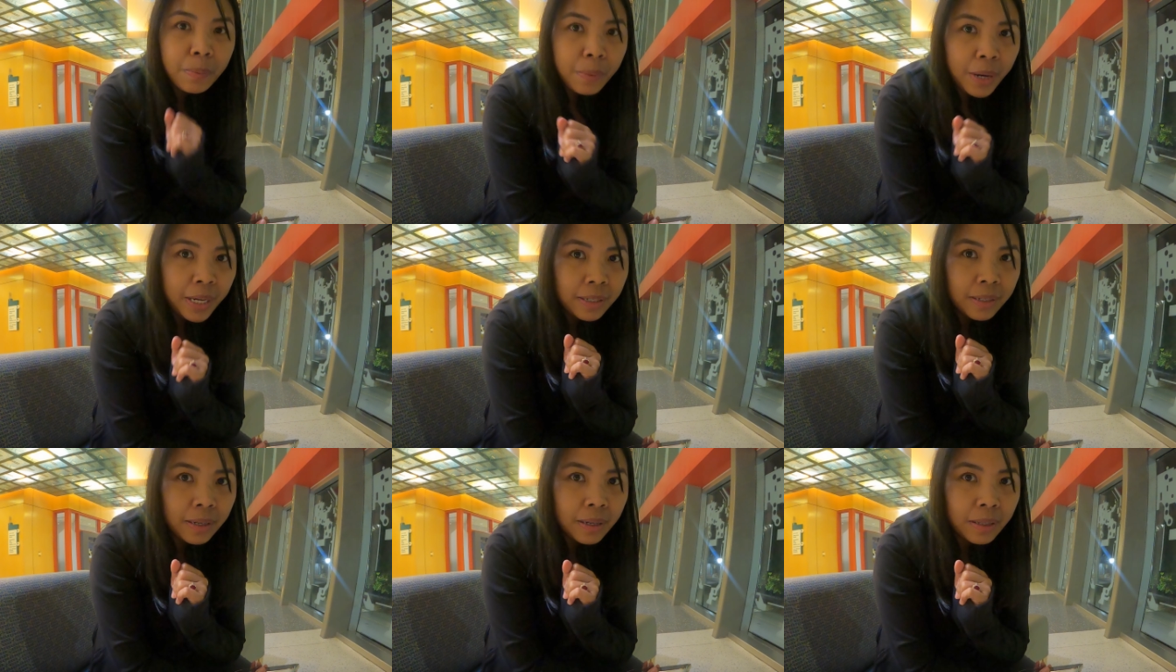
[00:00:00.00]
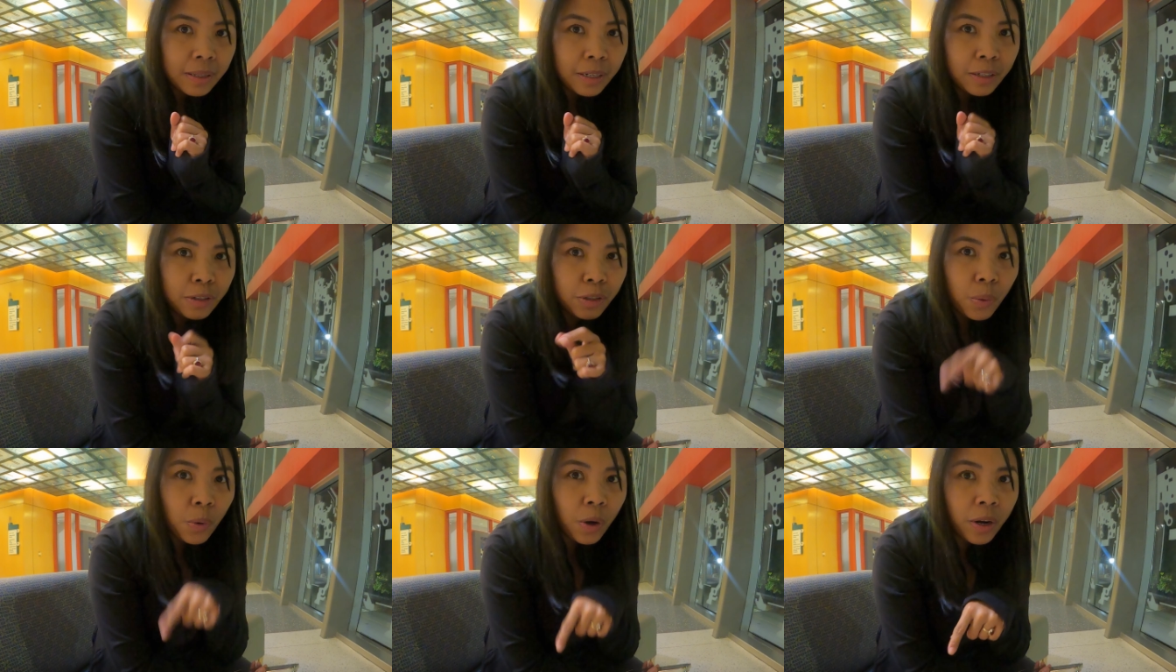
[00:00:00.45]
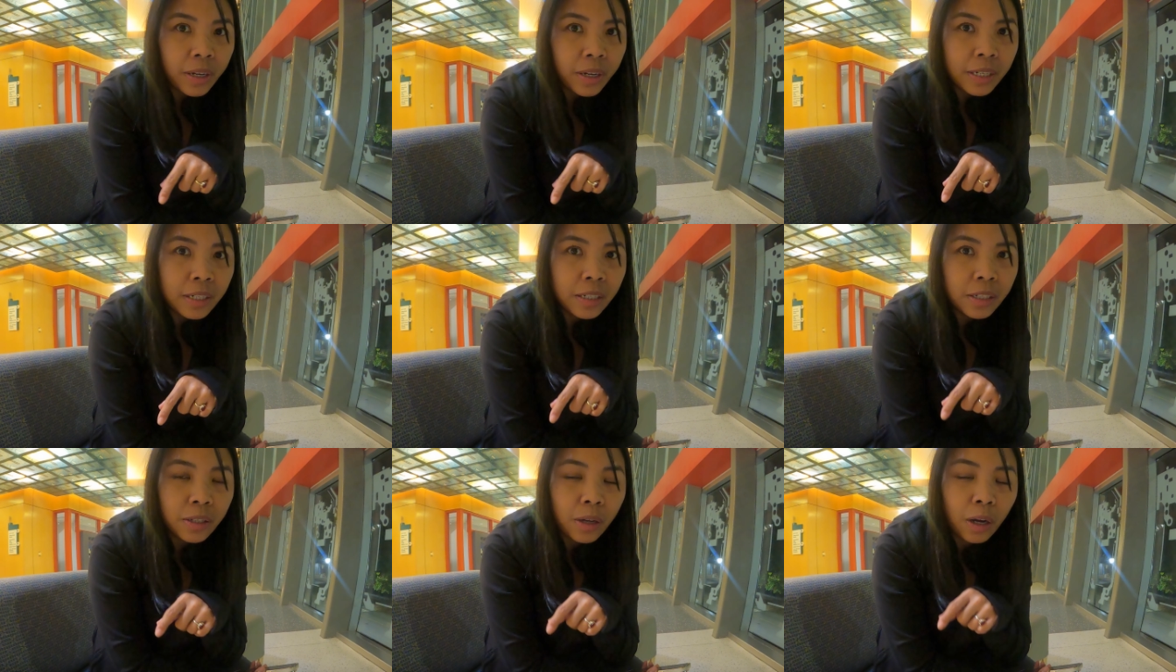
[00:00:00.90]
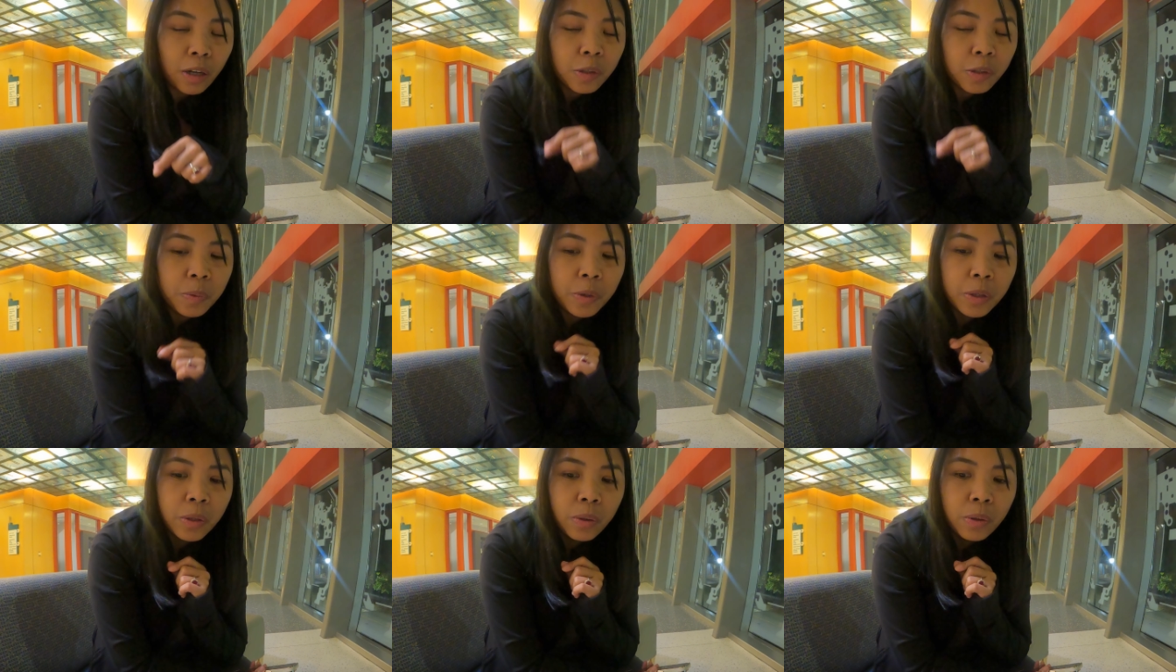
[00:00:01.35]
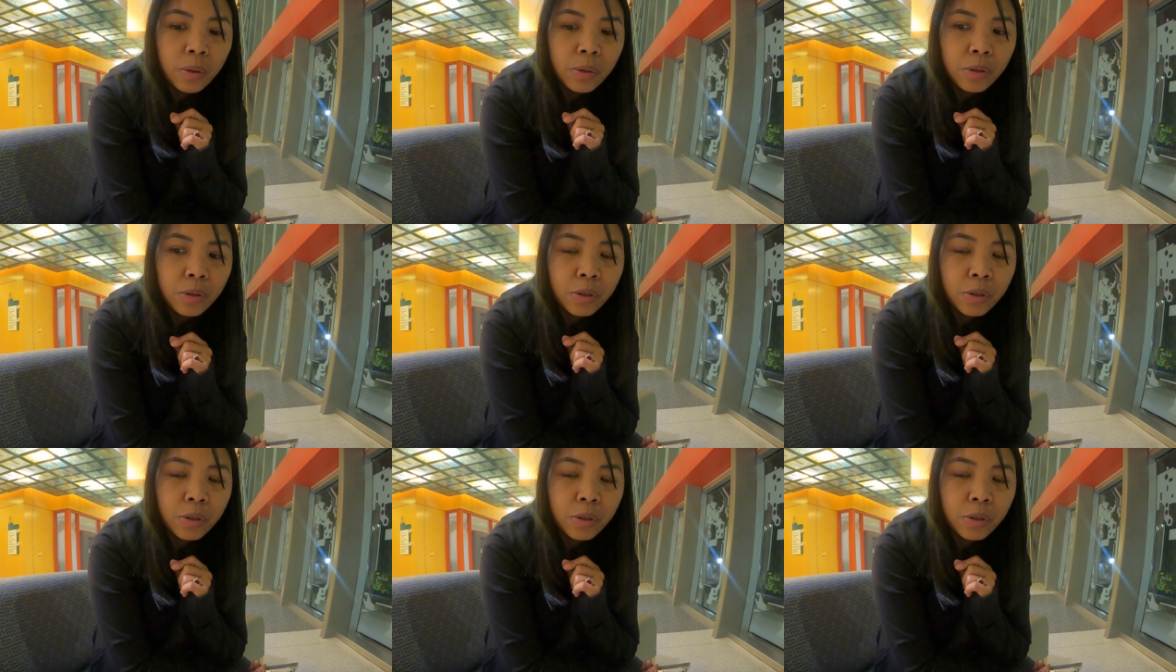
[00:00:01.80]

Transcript: basically to work in this hospital.